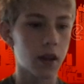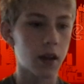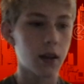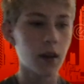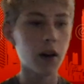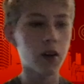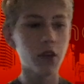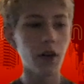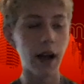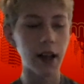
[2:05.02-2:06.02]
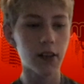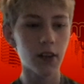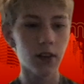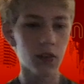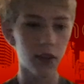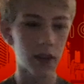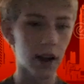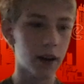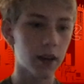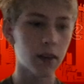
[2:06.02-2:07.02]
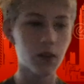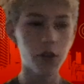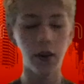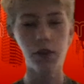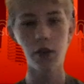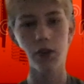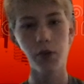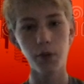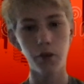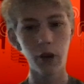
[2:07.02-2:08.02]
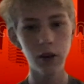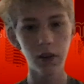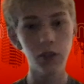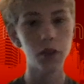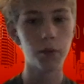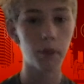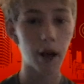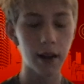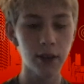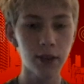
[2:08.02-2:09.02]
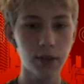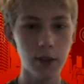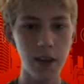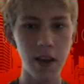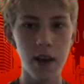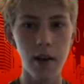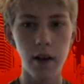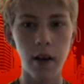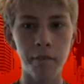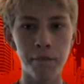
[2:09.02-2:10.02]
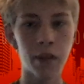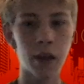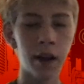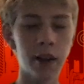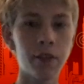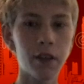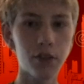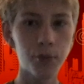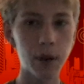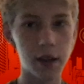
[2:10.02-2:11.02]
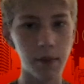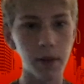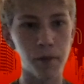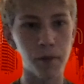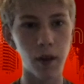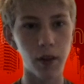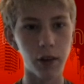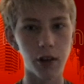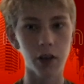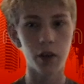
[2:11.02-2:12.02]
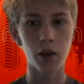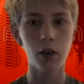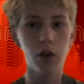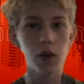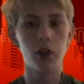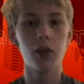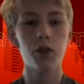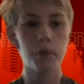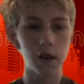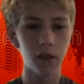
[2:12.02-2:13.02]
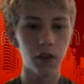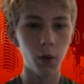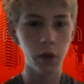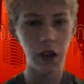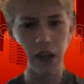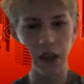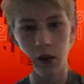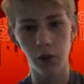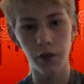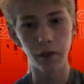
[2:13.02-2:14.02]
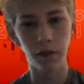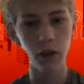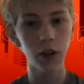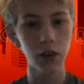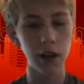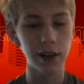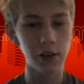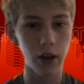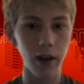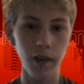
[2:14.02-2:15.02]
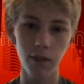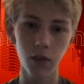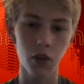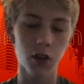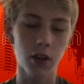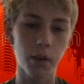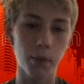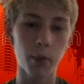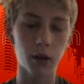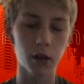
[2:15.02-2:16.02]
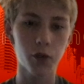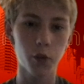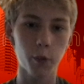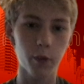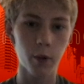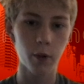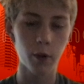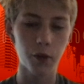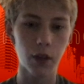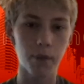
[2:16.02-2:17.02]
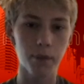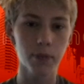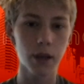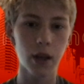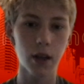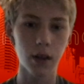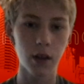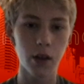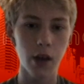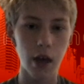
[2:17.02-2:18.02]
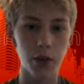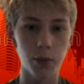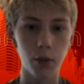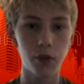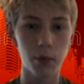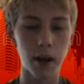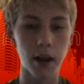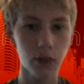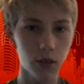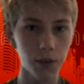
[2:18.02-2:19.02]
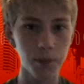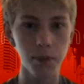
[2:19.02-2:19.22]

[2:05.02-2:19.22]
Youngster Anton Stach transfers from Fürth to Mainz, a defensive-minded midfielder who spent his whole youth in Fürth and just got promoted with them, has moved to Mainz.